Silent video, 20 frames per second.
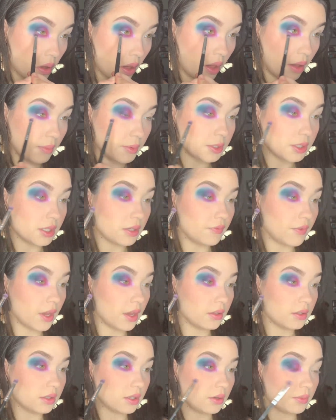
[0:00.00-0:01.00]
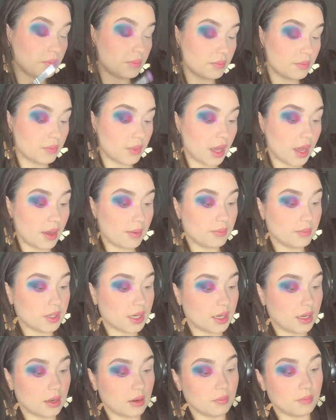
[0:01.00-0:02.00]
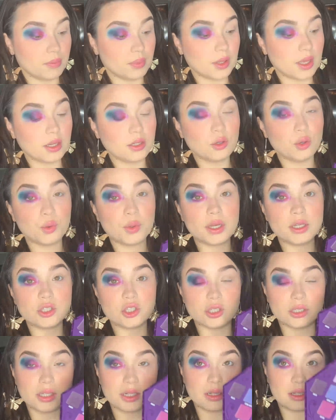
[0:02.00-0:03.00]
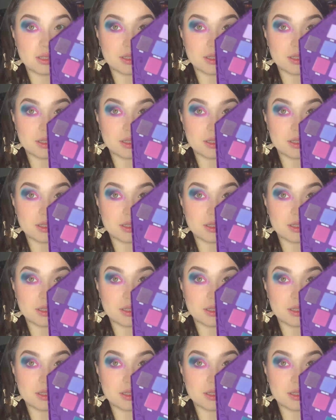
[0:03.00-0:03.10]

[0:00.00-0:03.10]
I almost said Vile Serpent, but I'm taking Blood Queen just in